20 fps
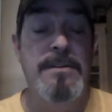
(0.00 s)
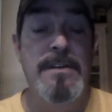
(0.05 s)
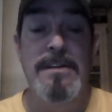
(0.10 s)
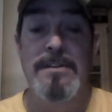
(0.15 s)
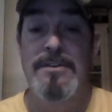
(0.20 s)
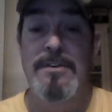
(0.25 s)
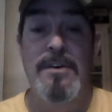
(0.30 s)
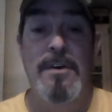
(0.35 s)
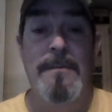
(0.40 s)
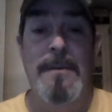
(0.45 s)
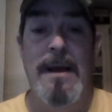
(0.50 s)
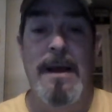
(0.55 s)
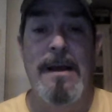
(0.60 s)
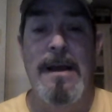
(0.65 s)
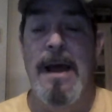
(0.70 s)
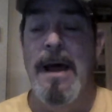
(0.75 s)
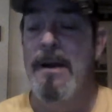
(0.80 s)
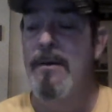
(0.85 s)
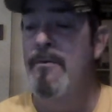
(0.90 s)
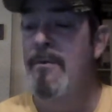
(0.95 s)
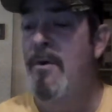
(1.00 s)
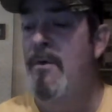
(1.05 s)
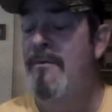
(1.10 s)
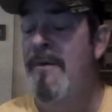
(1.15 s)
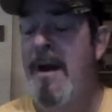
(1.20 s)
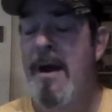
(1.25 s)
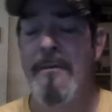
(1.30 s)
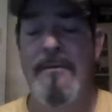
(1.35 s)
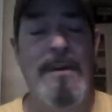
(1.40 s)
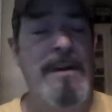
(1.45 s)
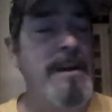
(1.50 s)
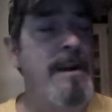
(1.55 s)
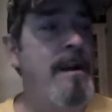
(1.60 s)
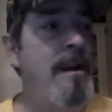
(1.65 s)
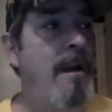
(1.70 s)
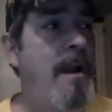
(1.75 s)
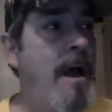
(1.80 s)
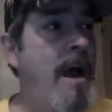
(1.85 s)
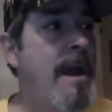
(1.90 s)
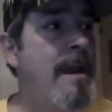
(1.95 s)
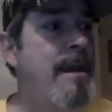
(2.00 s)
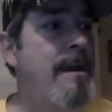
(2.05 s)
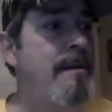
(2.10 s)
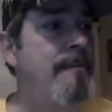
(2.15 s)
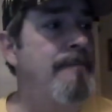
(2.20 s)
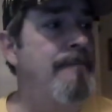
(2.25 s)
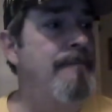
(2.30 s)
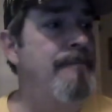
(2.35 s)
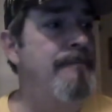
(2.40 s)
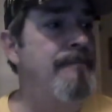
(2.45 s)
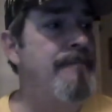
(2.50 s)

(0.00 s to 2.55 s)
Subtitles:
Sent some. I don't know if Alfred didn't like it.